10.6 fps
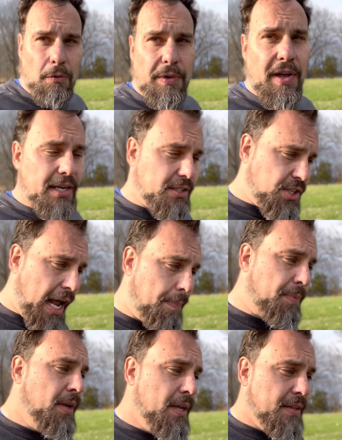We've got to stop
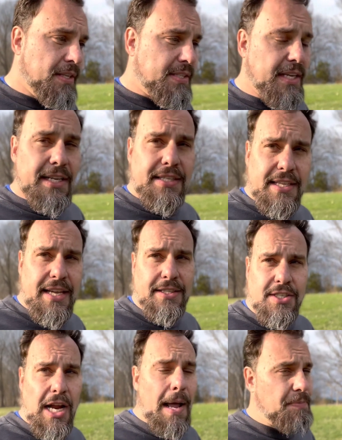the CDC and
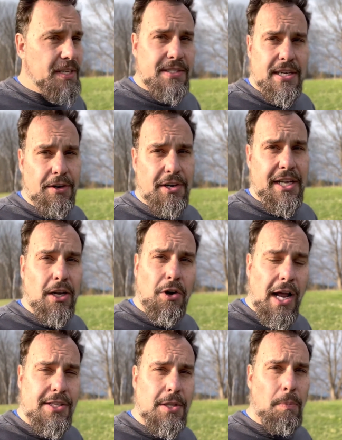stop this tyranny
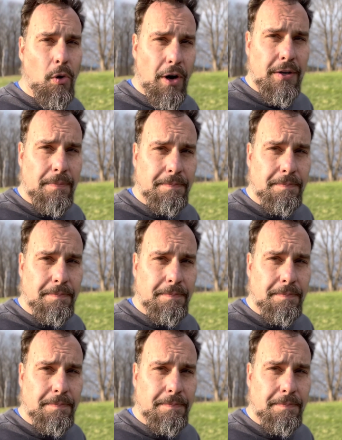across the board.